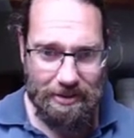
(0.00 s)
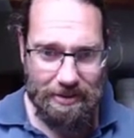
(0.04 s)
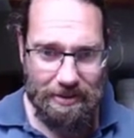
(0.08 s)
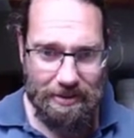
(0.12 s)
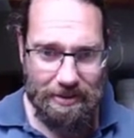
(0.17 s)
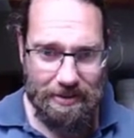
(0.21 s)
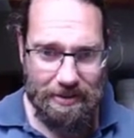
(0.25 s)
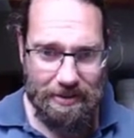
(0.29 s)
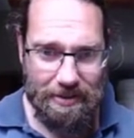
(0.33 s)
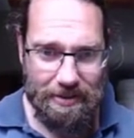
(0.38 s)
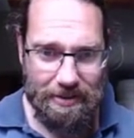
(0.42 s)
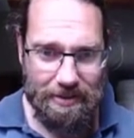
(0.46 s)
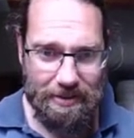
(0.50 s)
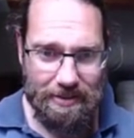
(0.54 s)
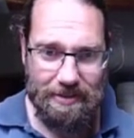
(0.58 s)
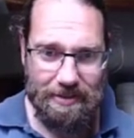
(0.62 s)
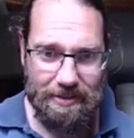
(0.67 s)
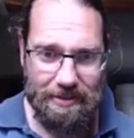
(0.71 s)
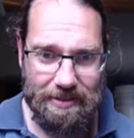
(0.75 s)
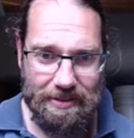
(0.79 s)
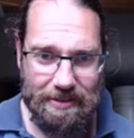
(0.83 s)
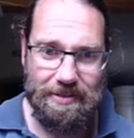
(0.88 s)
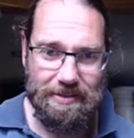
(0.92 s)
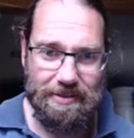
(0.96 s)

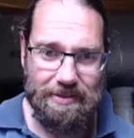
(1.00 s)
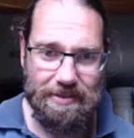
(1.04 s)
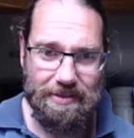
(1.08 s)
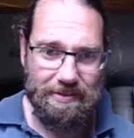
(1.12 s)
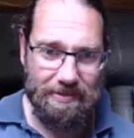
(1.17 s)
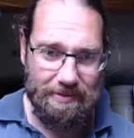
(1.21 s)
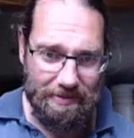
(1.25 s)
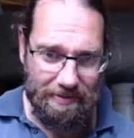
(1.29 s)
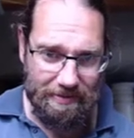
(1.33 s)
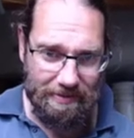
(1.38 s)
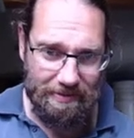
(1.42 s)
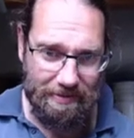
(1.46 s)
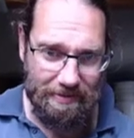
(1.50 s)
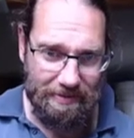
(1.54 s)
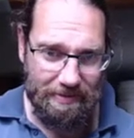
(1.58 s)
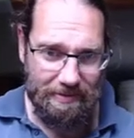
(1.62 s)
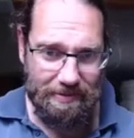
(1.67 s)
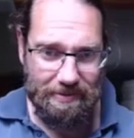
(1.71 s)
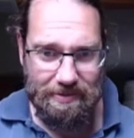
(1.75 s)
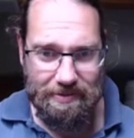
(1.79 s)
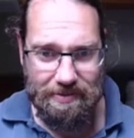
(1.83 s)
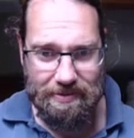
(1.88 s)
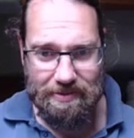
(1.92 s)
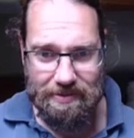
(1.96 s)

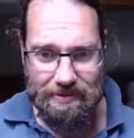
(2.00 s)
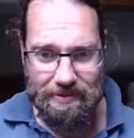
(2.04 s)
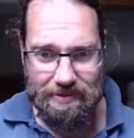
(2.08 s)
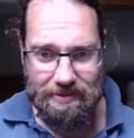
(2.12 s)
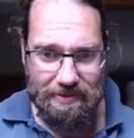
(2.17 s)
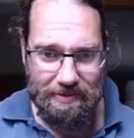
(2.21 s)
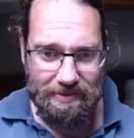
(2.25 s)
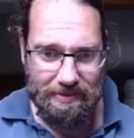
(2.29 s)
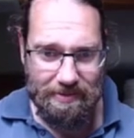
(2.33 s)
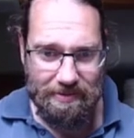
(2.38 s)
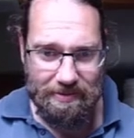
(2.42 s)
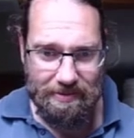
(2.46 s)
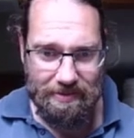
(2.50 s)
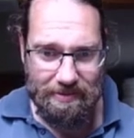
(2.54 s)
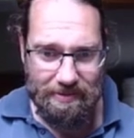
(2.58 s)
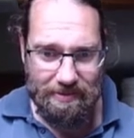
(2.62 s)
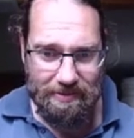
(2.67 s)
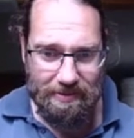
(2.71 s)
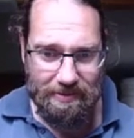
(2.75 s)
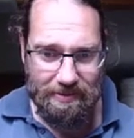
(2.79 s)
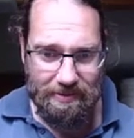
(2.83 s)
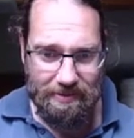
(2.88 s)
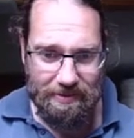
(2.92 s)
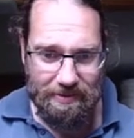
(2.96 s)

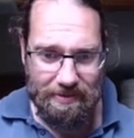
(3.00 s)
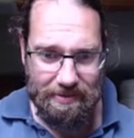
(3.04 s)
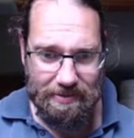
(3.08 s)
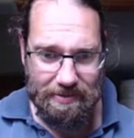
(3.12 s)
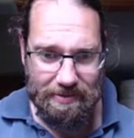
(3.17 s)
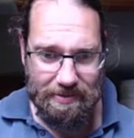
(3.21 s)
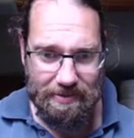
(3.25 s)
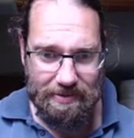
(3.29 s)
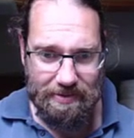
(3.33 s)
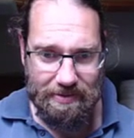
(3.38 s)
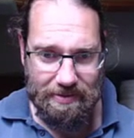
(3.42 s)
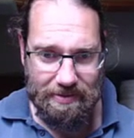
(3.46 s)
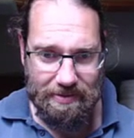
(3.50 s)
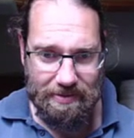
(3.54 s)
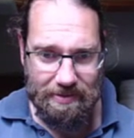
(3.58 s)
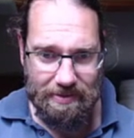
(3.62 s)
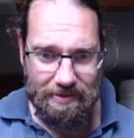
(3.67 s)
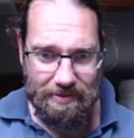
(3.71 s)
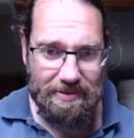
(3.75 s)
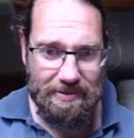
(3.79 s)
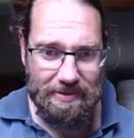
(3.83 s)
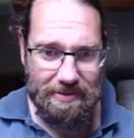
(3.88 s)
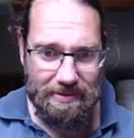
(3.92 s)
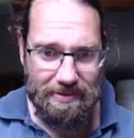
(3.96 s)

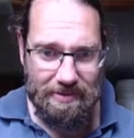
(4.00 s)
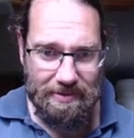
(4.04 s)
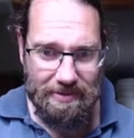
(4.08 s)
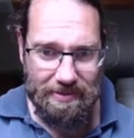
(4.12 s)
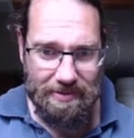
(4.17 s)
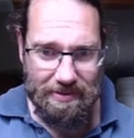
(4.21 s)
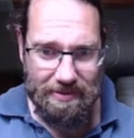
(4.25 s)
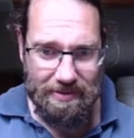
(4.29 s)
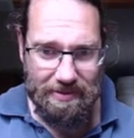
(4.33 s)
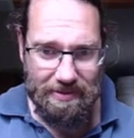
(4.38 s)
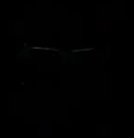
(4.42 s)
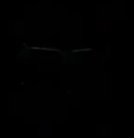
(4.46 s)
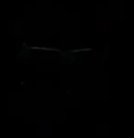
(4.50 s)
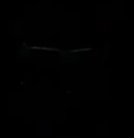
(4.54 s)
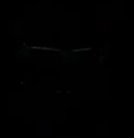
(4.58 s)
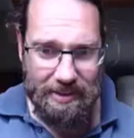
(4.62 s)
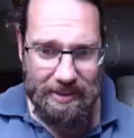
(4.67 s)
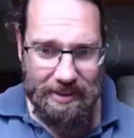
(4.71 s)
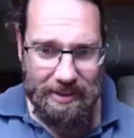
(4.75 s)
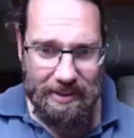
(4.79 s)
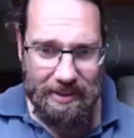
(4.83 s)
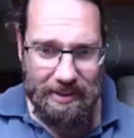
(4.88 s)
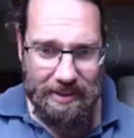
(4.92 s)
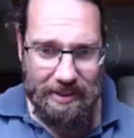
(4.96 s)

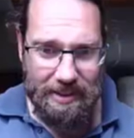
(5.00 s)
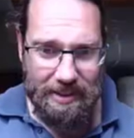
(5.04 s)
Nothing is said.